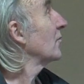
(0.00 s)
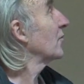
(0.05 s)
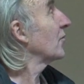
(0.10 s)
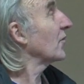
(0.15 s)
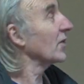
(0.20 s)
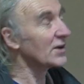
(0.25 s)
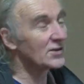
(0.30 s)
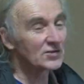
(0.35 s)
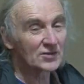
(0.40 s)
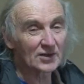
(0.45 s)

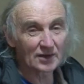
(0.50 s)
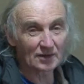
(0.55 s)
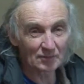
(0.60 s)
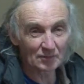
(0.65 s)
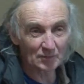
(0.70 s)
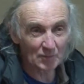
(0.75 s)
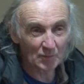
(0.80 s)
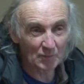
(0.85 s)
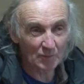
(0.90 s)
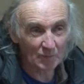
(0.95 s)
Freezing.
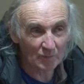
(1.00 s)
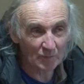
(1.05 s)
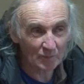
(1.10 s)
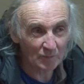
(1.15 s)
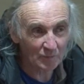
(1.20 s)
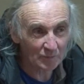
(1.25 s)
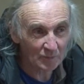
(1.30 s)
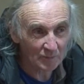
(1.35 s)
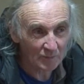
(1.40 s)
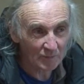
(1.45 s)

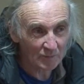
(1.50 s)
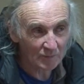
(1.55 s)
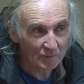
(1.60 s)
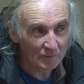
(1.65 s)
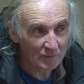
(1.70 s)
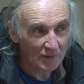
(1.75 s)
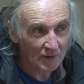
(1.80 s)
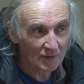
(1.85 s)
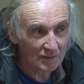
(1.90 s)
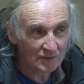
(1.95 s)

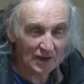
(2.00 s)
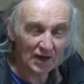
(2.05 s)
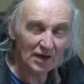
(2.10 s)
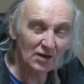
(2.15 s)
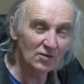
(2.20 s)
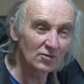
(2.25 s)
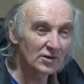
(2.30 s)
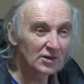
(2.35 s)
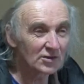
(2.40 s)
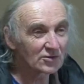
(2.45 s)

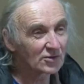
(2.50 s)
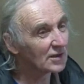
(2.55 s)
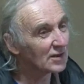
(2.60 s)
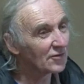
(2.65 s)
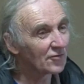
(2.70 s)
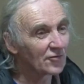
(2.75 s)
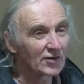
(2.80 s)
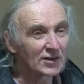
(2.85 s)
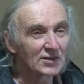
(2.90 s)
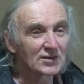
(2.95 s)
Tang
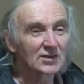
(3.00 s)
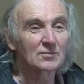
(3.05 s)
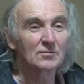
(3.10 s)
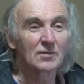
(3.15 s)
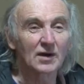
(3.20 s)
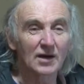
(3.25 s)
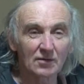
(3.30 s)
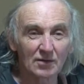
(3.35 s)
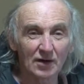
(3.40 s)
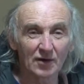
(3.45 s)
only freezing
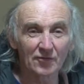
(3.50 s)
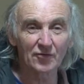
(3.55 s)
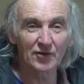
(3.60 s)
marwa.